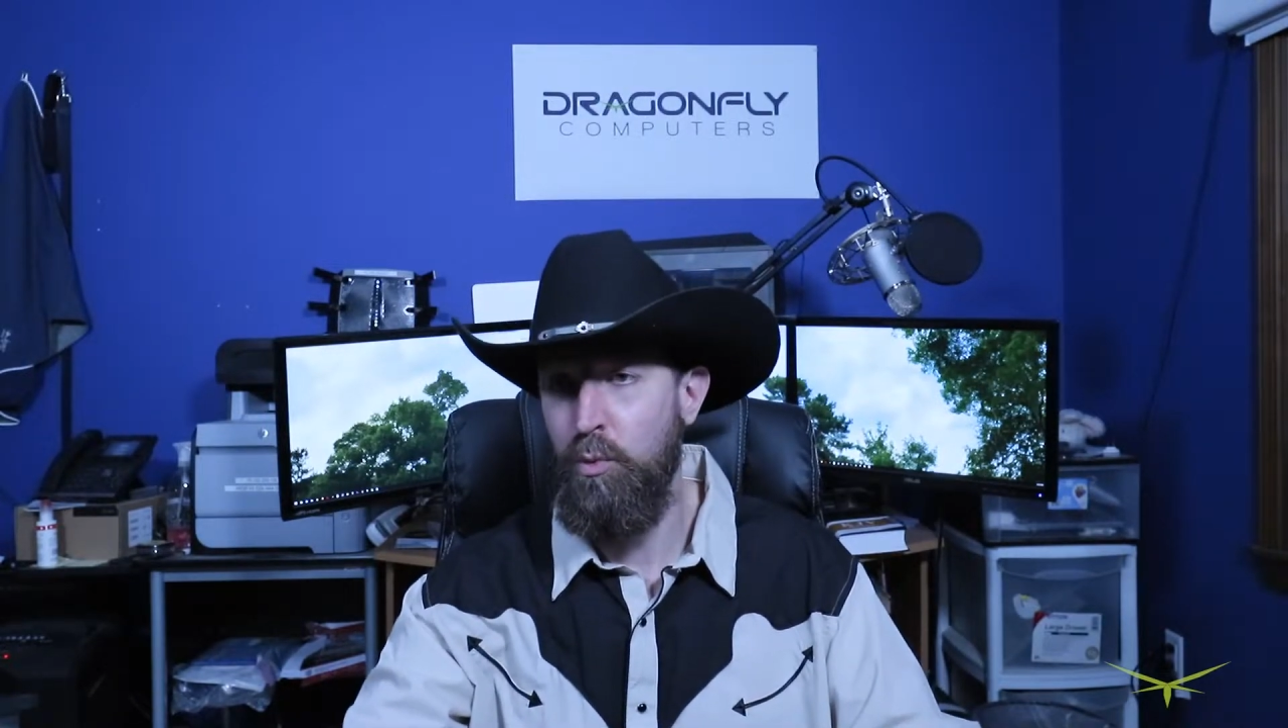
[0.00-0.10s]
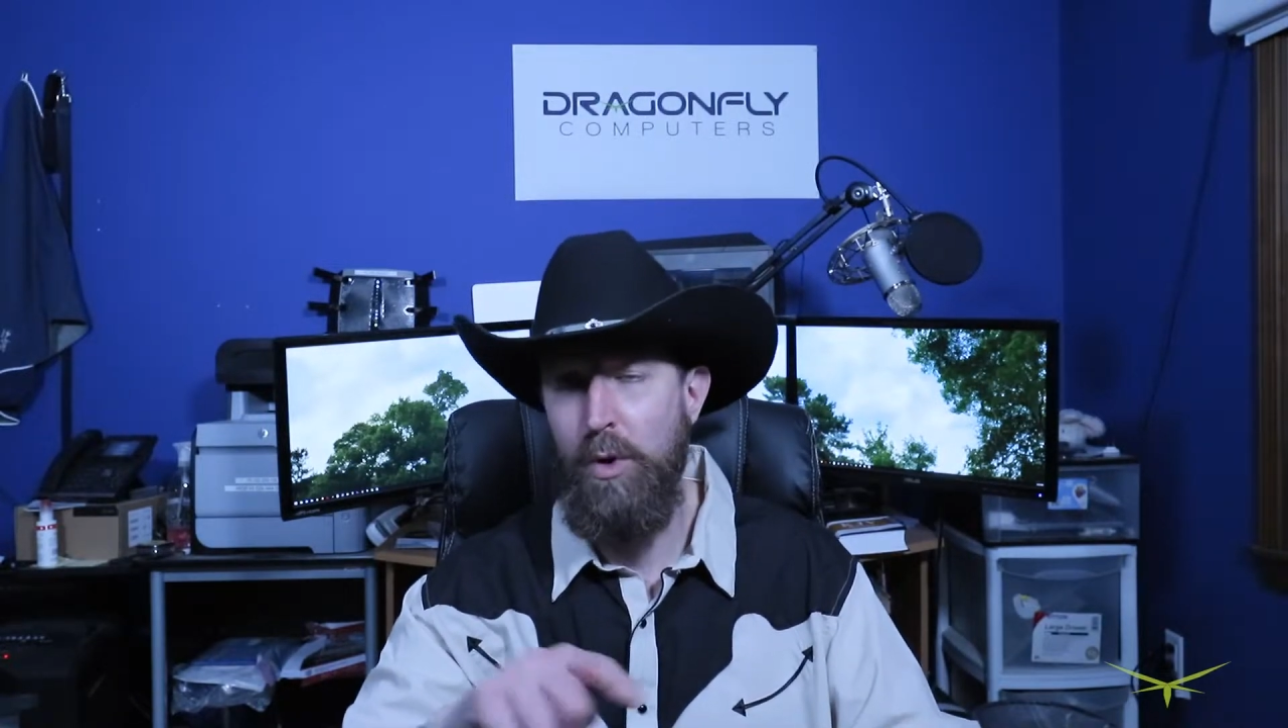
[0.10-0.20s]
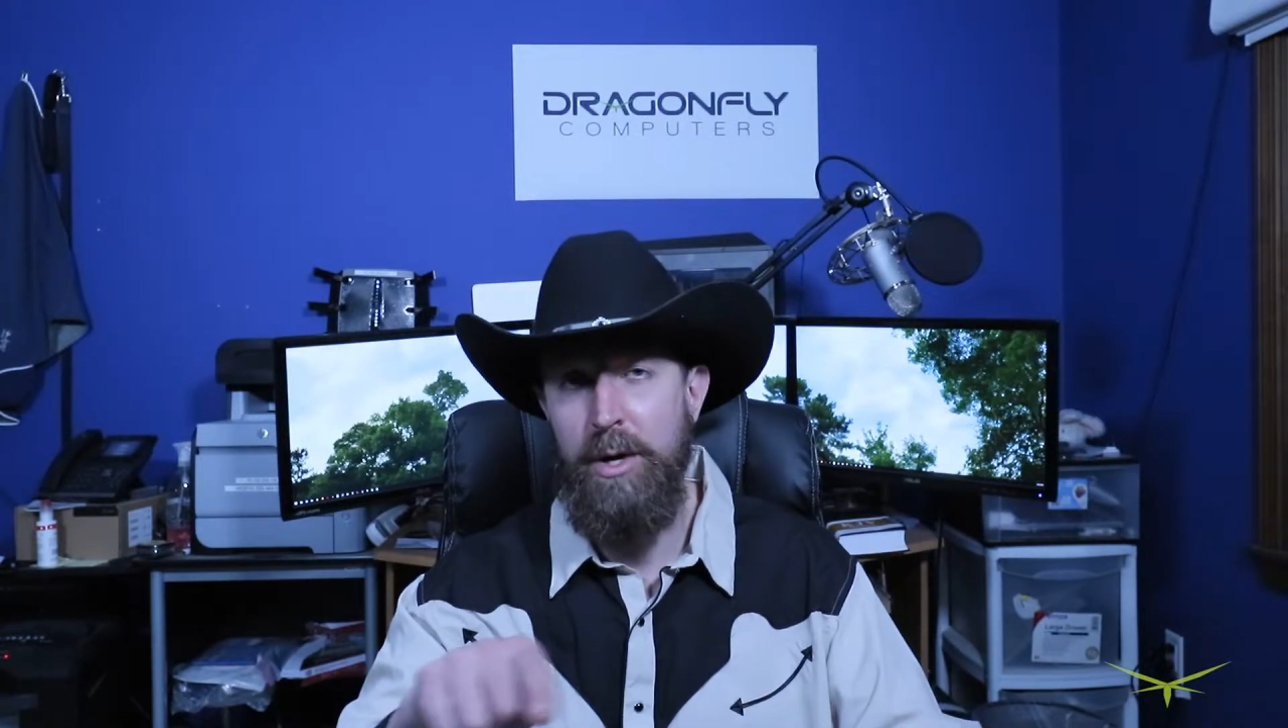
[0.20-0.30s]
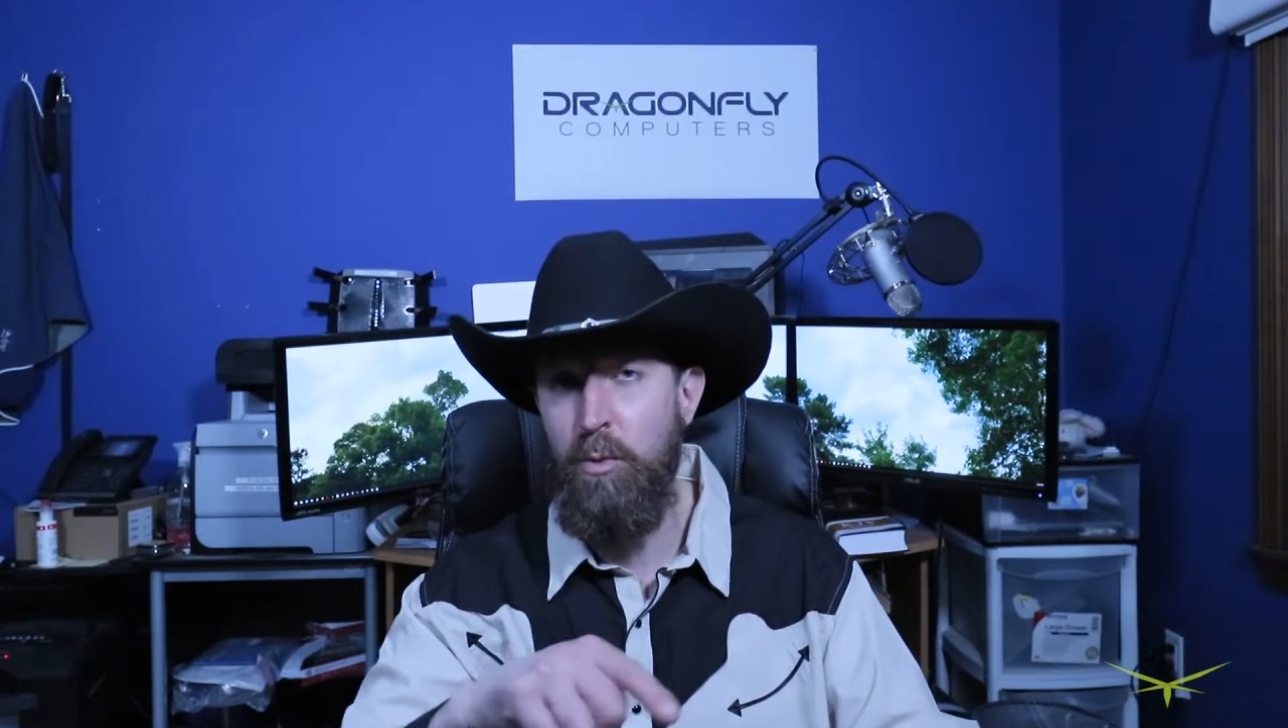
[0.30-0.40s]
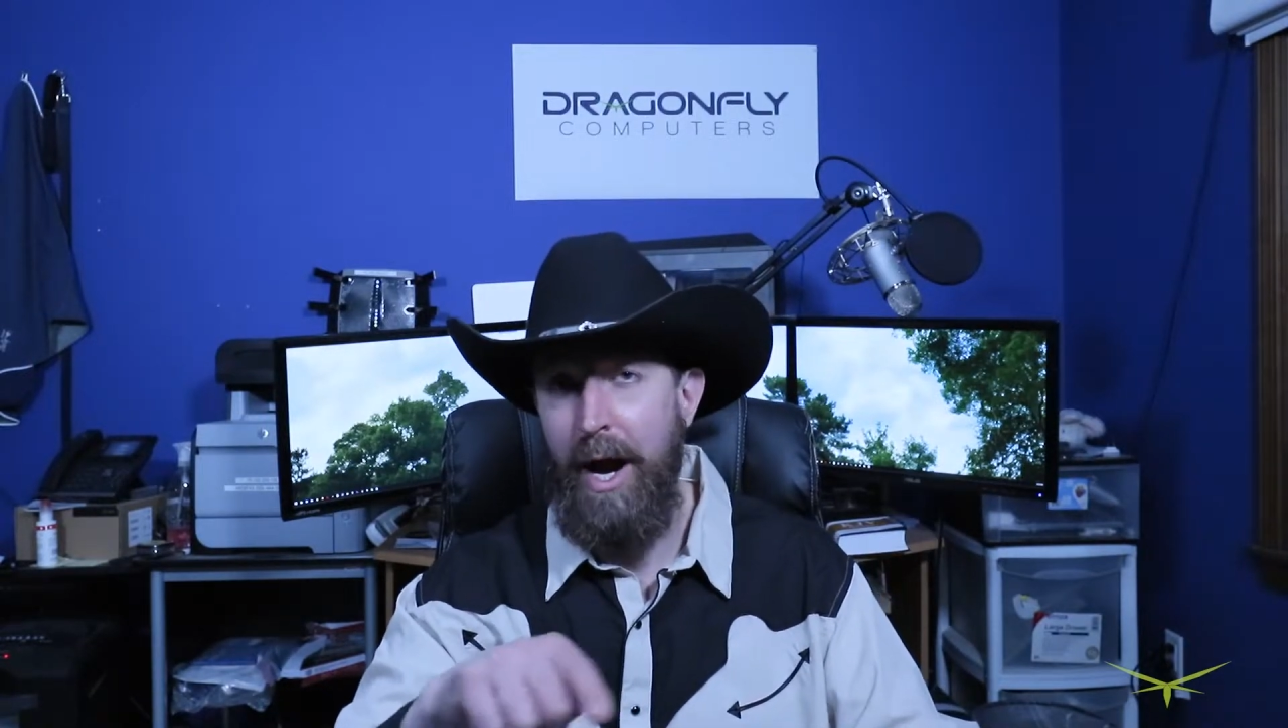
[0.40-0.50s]

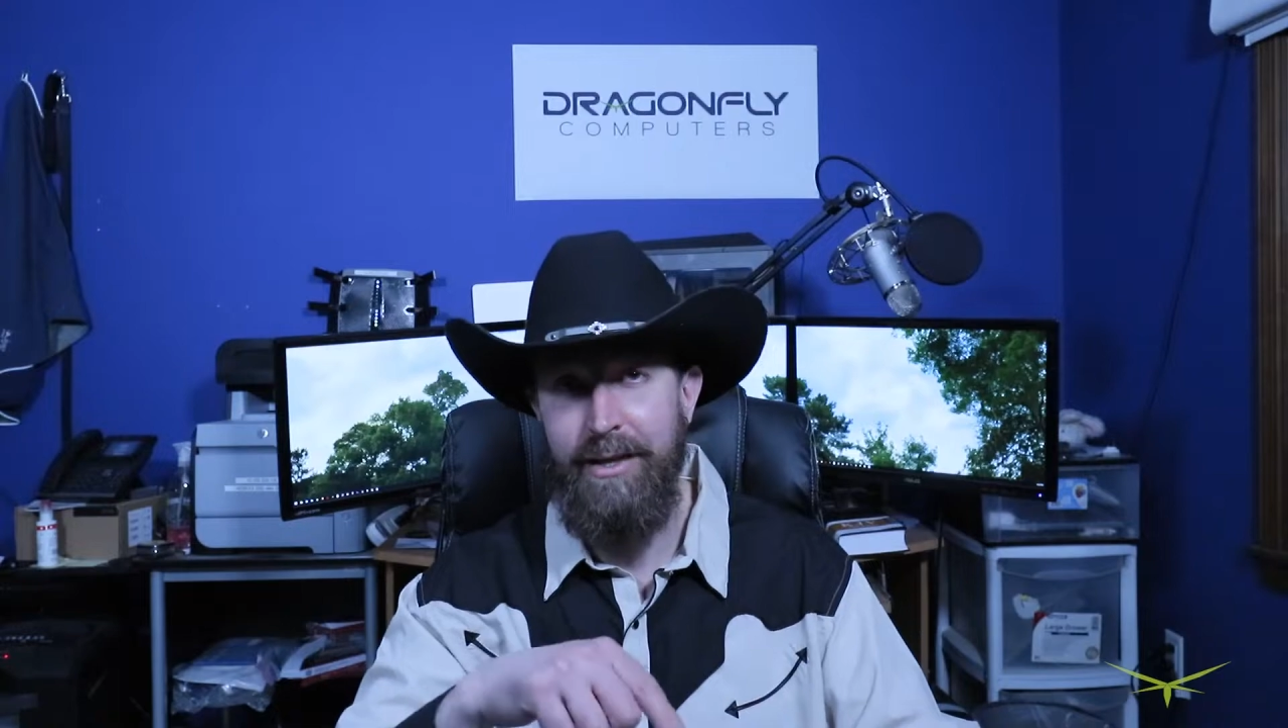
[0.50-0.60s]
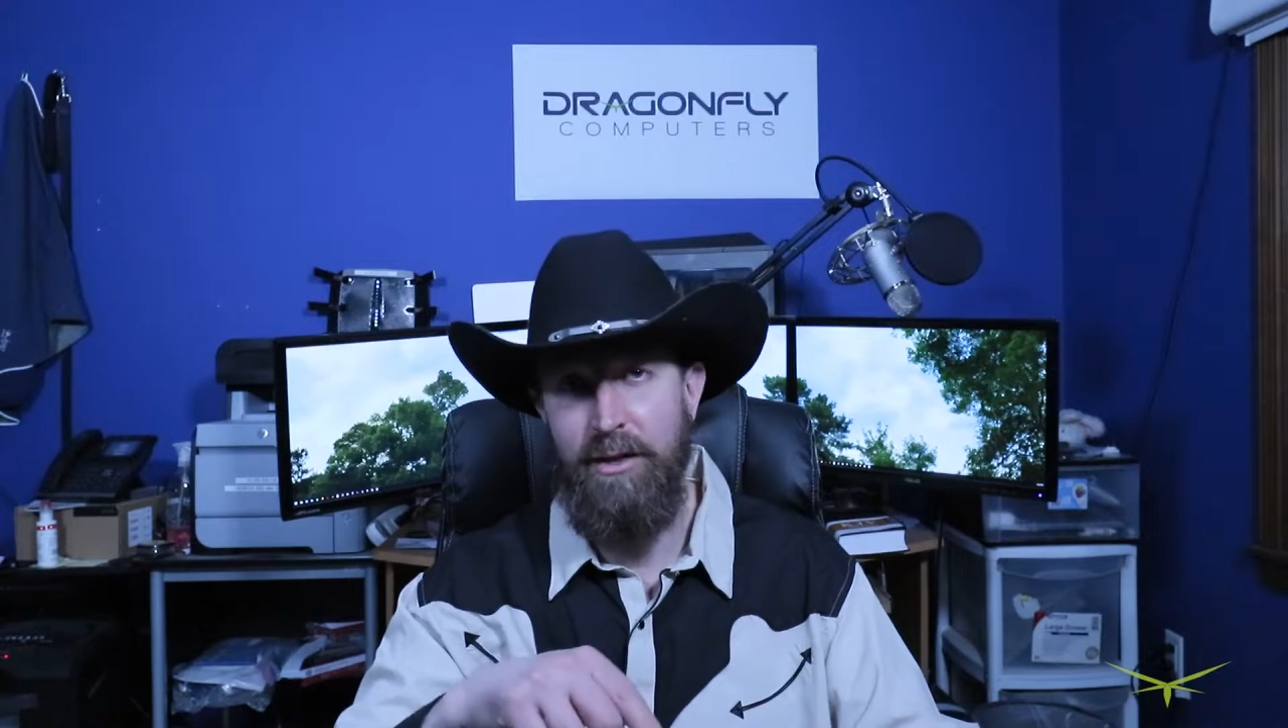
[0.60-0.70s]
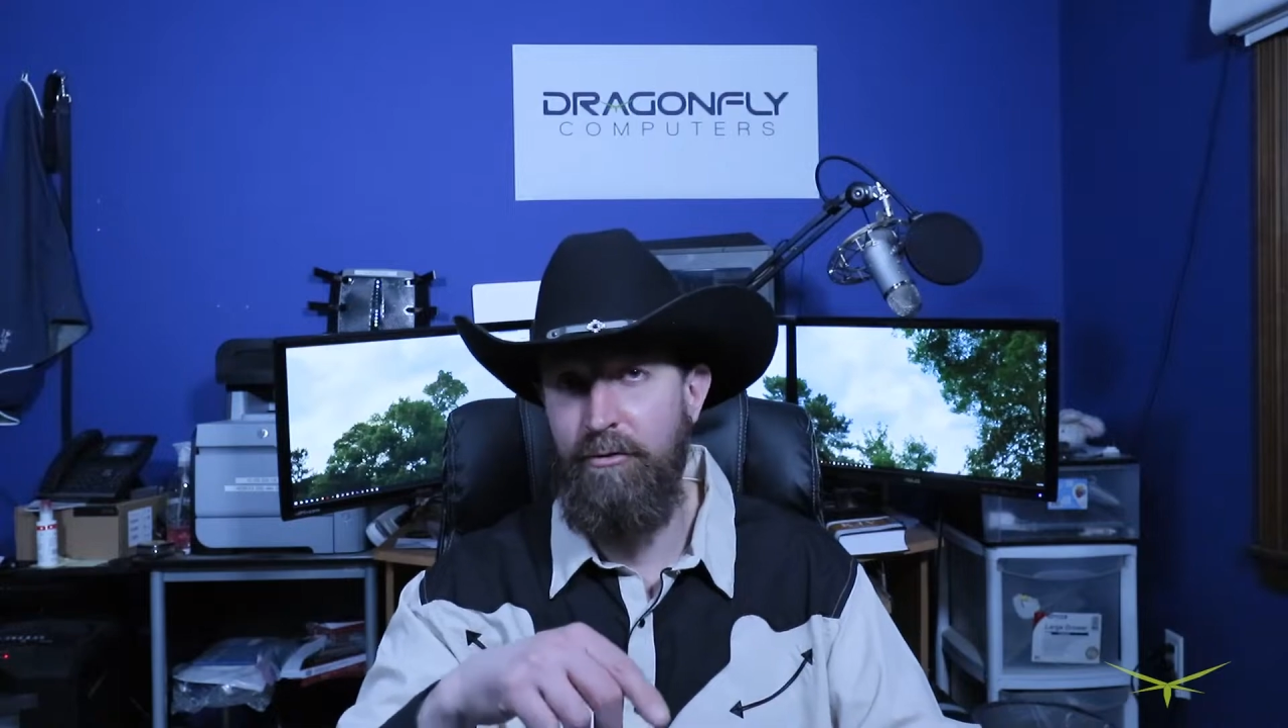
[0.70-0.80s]
rewrite